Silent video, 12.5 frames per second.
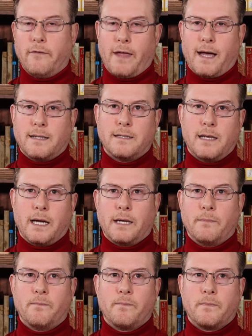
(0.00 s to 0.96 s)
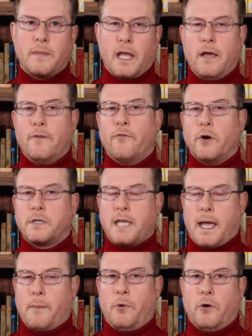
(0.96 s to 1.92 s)
of that sign. For
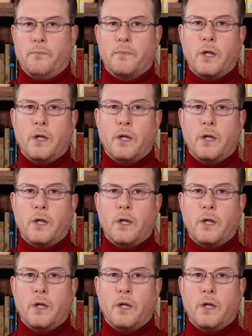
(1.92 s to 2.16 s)
example,